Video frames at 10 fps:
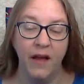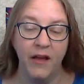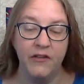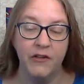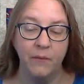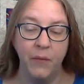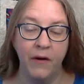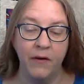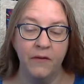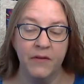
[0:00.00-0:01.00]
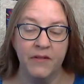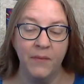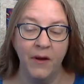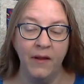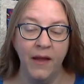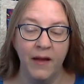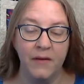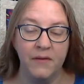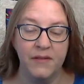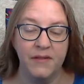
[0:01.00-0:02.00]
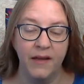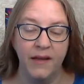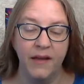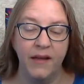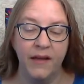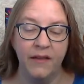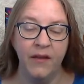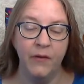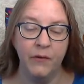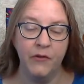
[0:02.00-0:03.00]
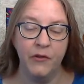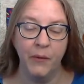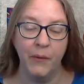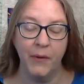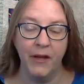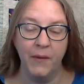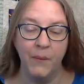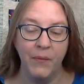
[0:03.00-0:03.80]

I took part of a small house in the old Jewry,